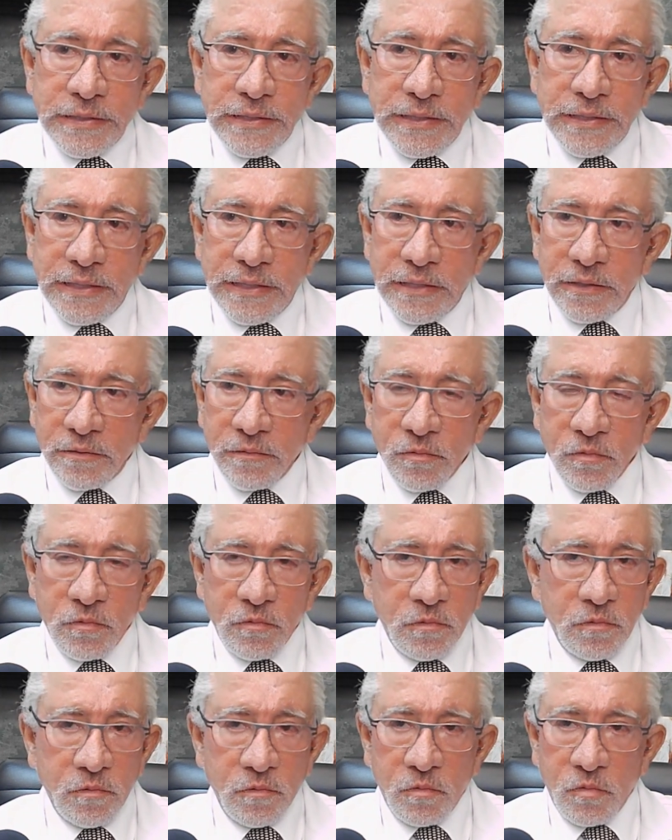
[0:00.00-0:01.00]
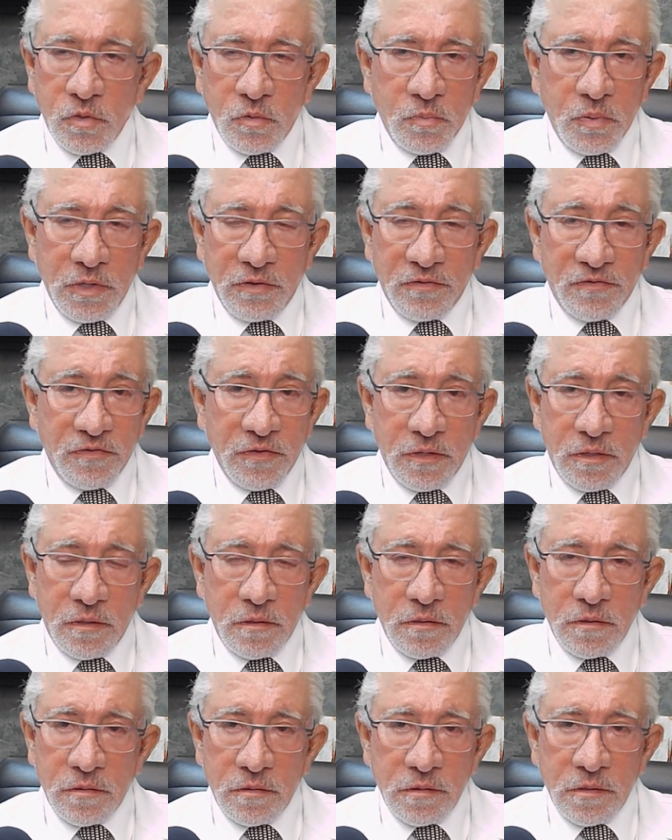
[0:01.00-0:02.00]
and will be
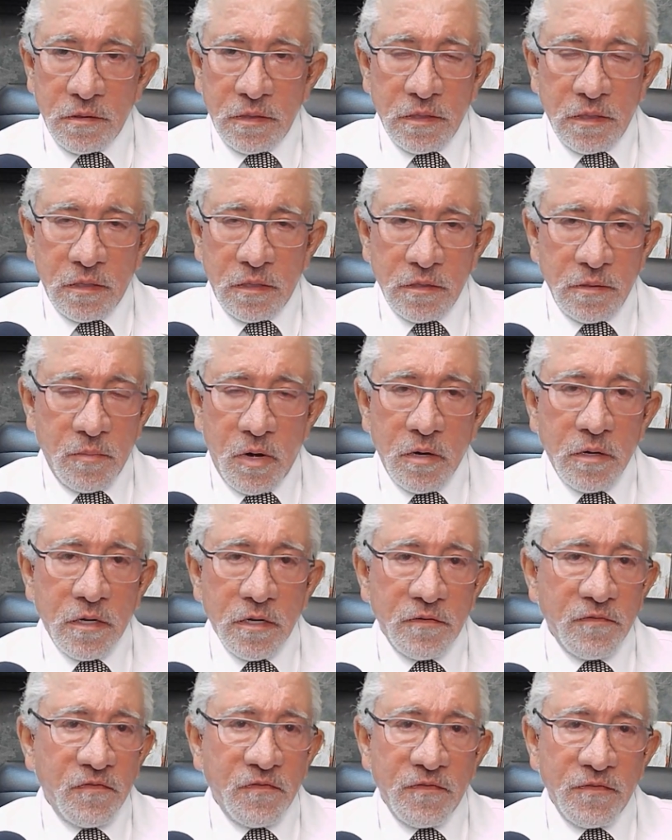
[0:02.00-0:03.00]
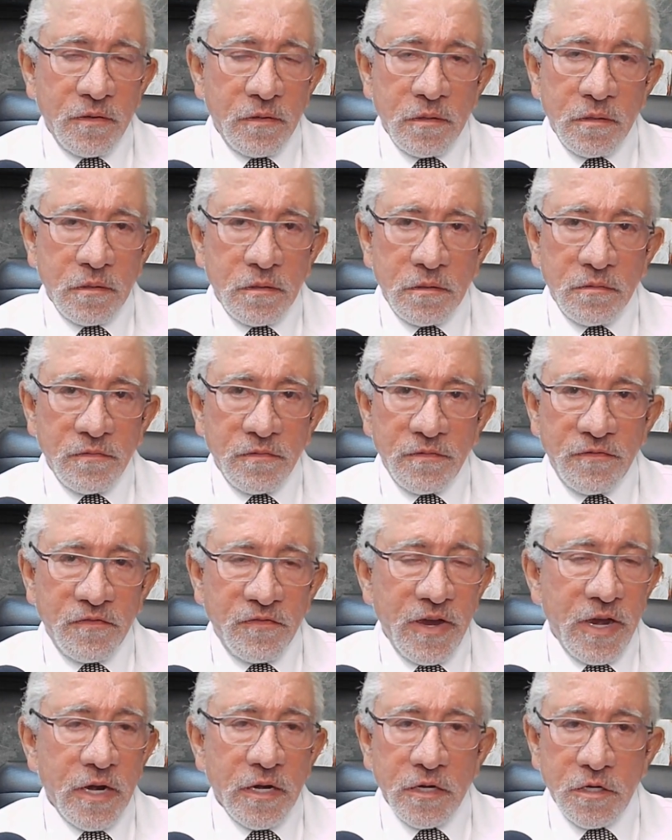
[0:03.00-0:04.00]
on the market
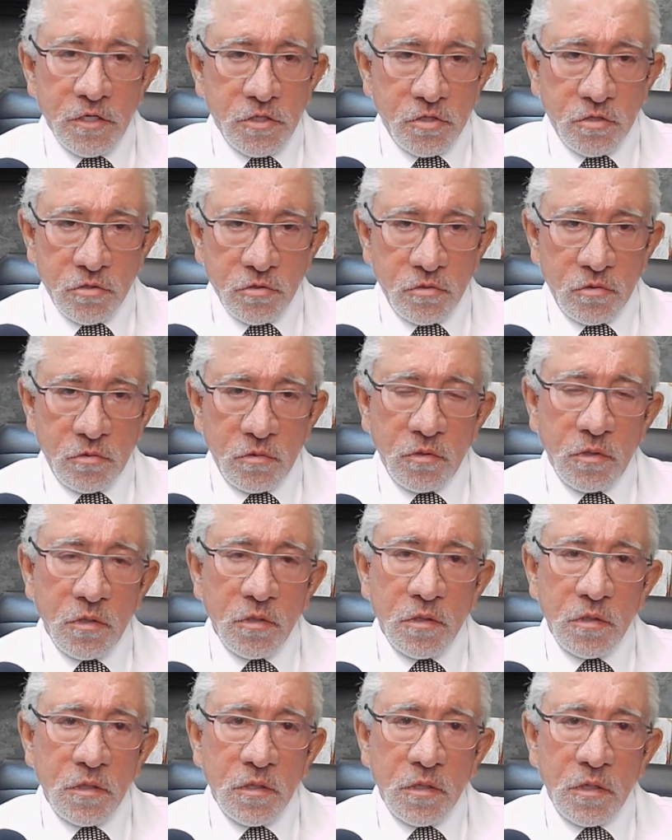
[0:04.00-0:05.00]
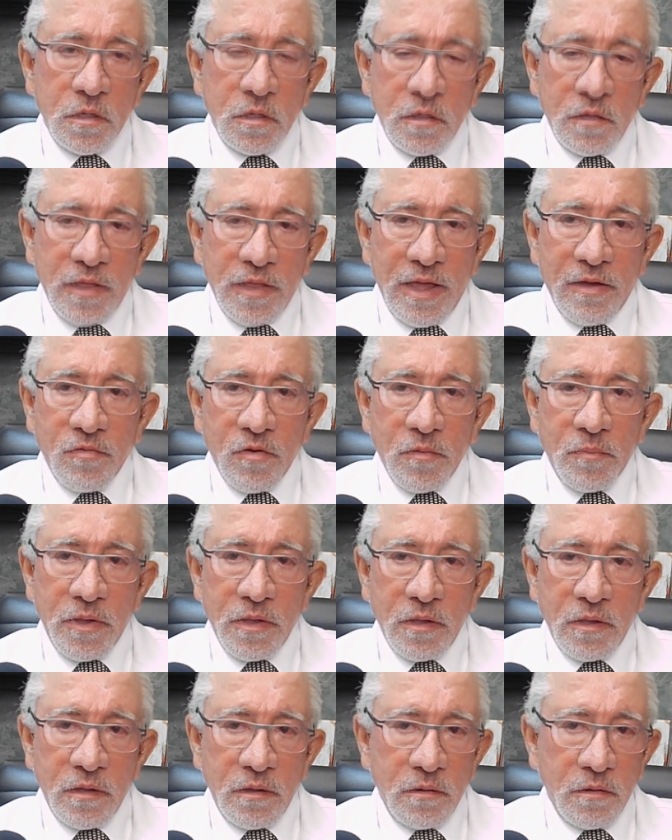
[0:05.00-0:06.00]
fairly soon. That would
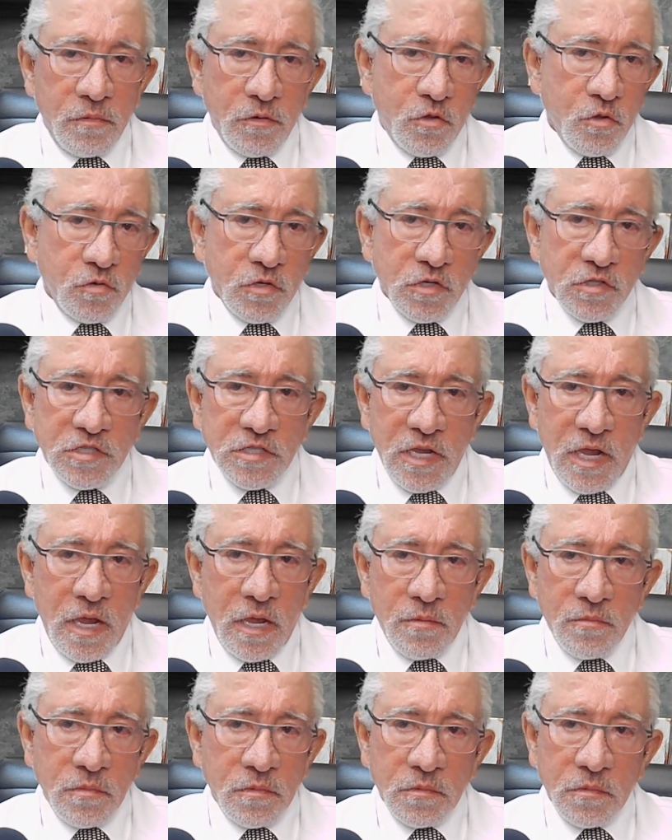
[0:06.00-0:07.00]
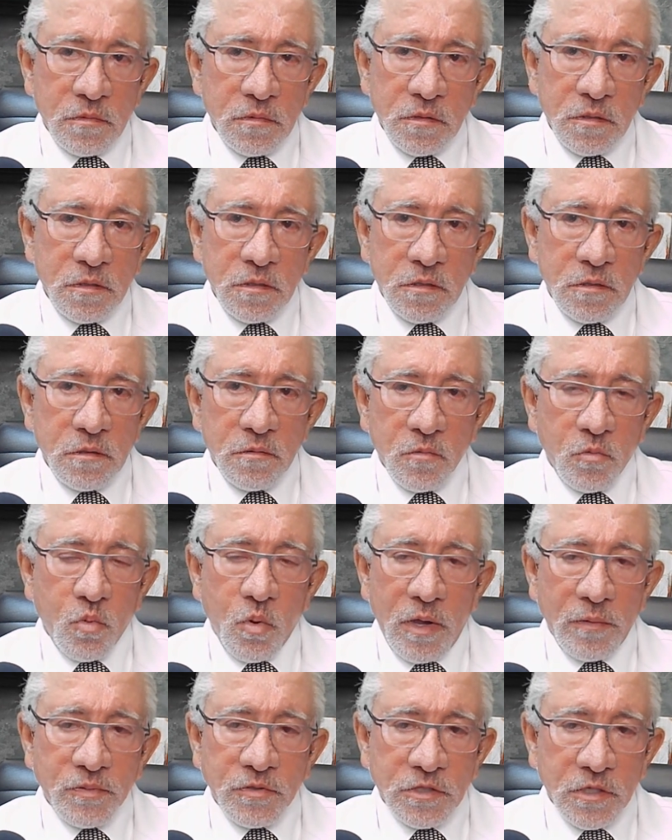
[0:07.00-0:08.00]
be through the same
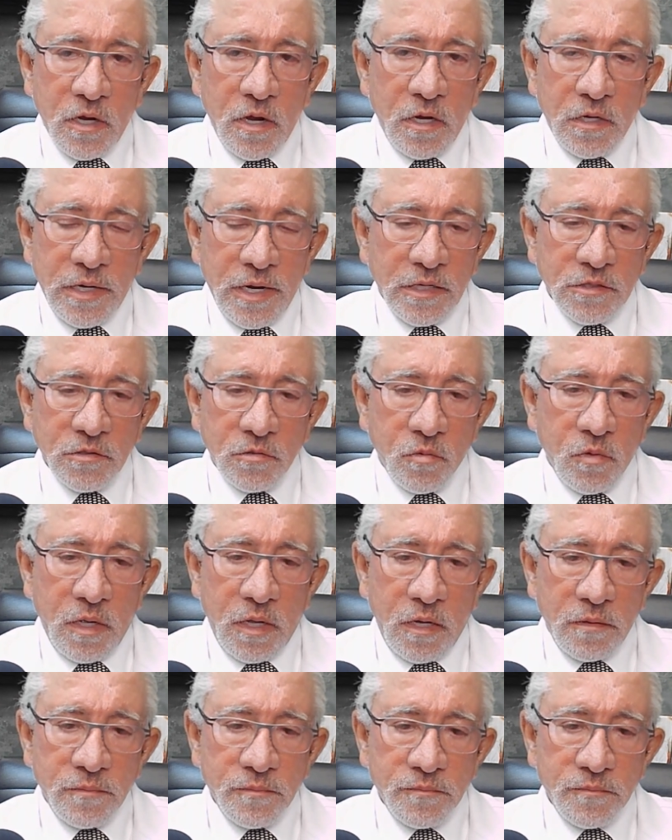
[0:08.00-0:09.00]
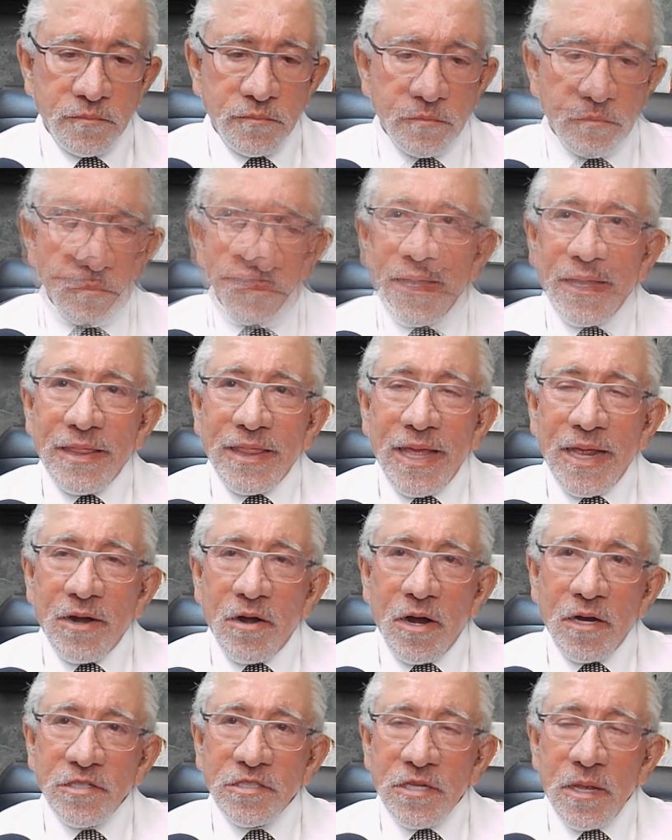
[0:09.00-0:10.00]
website as well. There
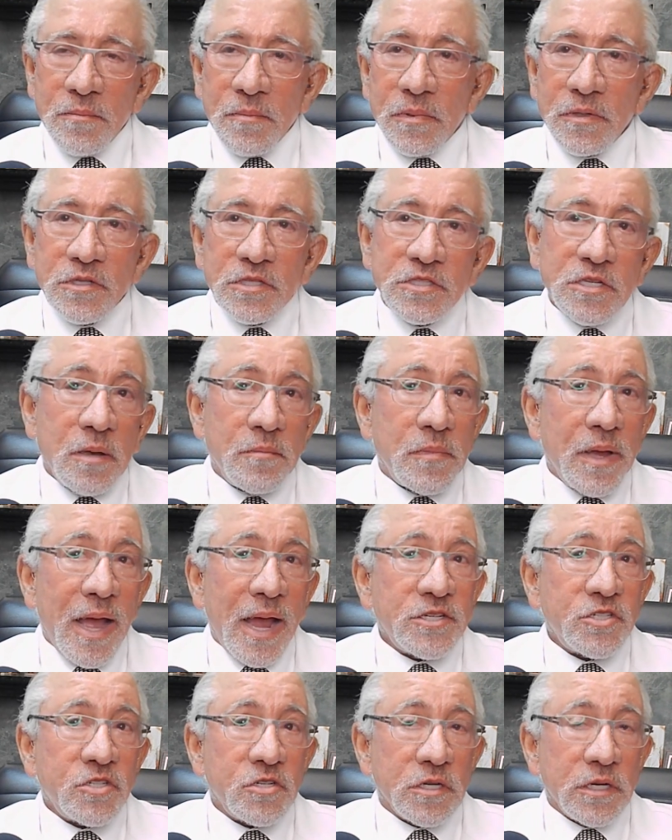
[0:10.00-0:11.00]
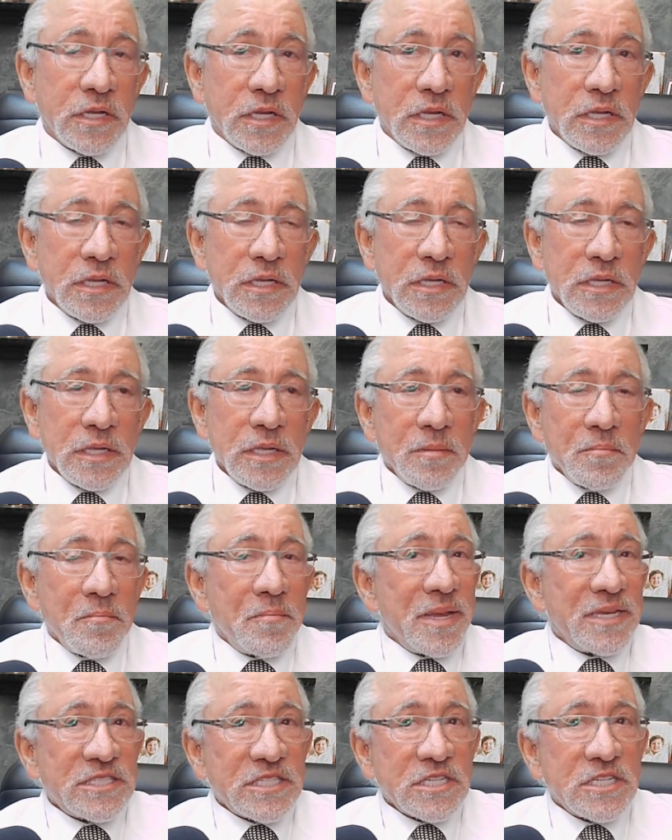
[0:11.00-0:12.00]
are some actually
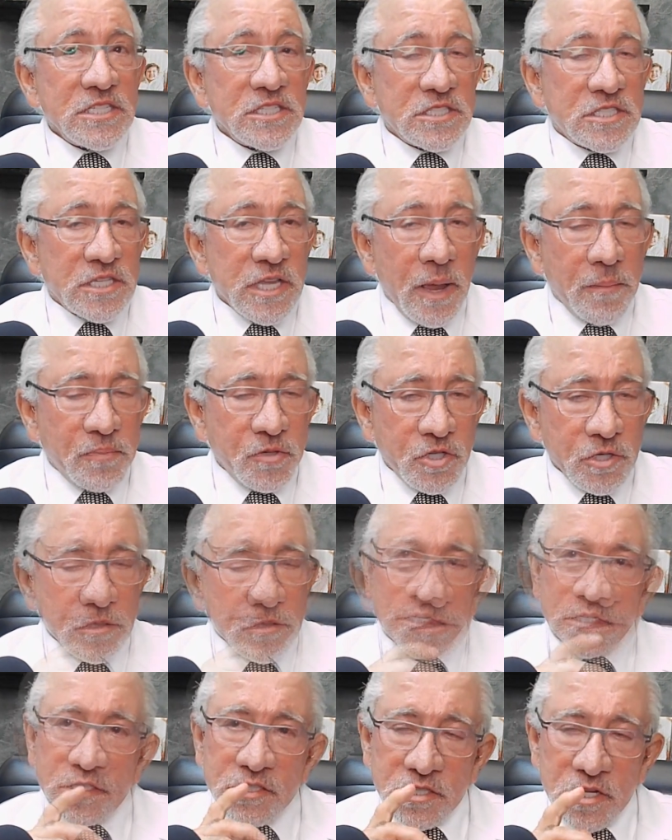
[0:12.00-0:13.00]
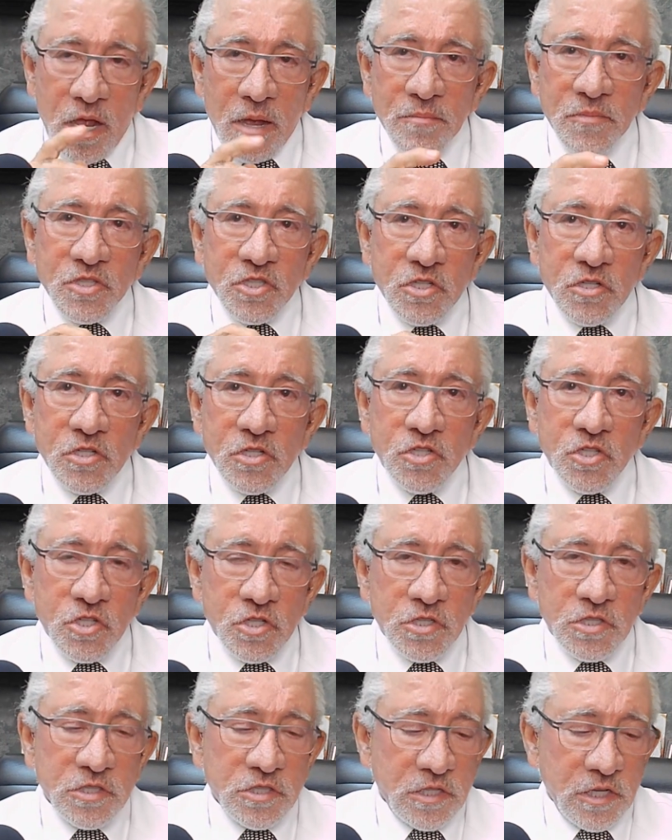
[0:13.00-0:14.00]
misconceptions. Some
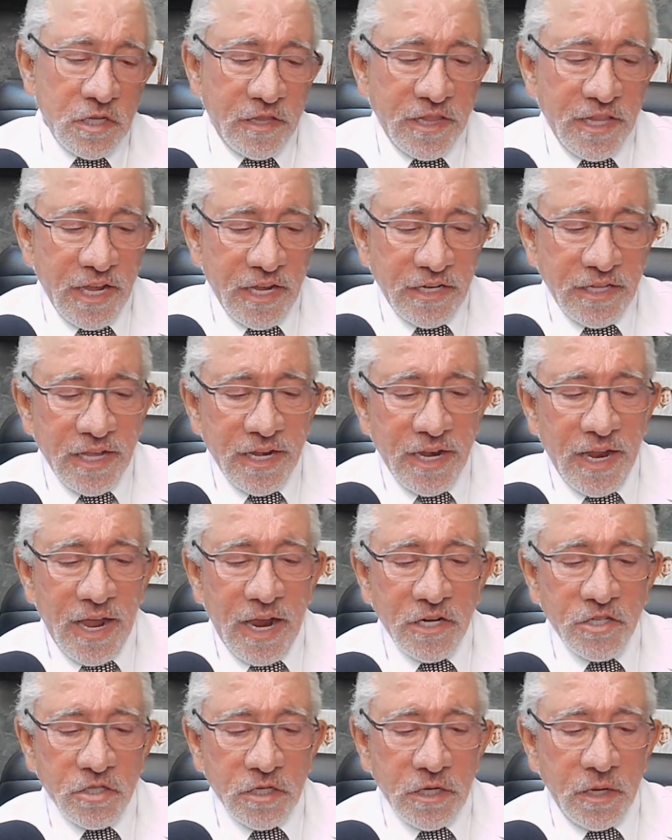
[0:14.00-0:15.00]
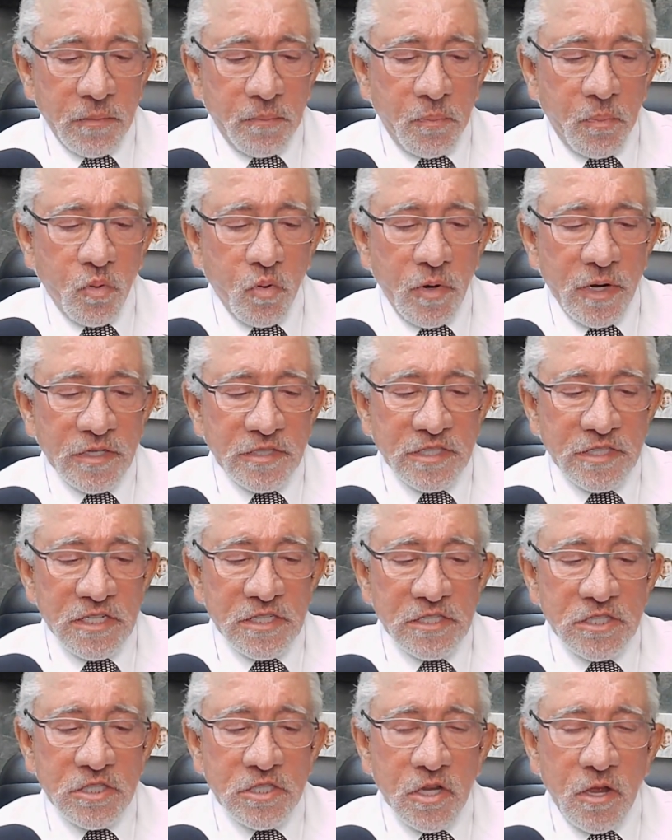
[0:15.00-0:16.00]
surgeons think that actually
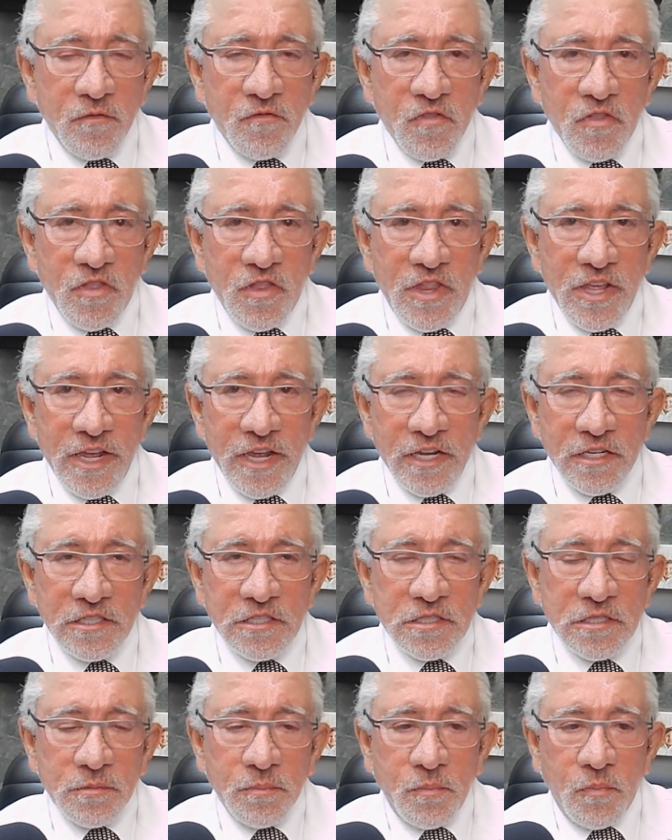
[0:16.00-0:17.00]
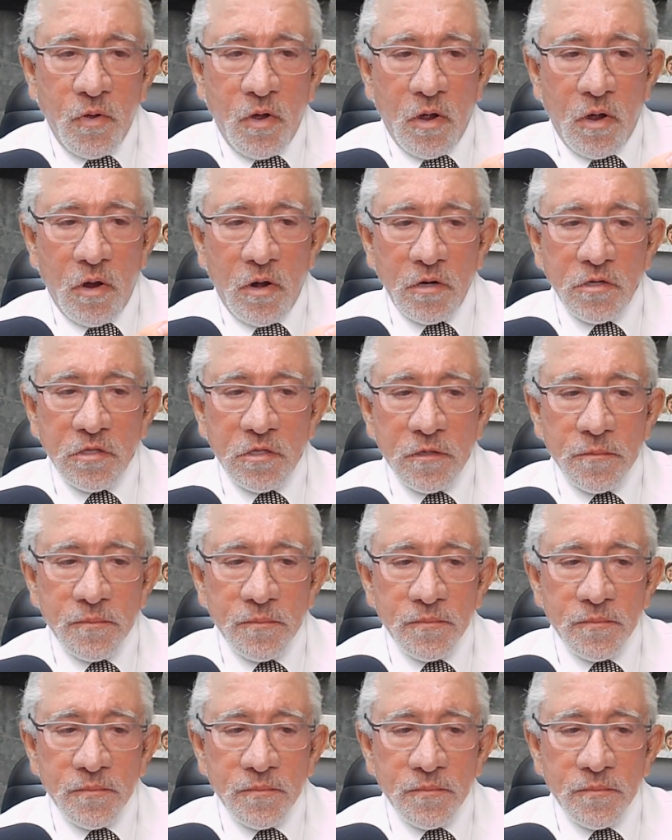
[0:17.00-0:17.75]
presence of this part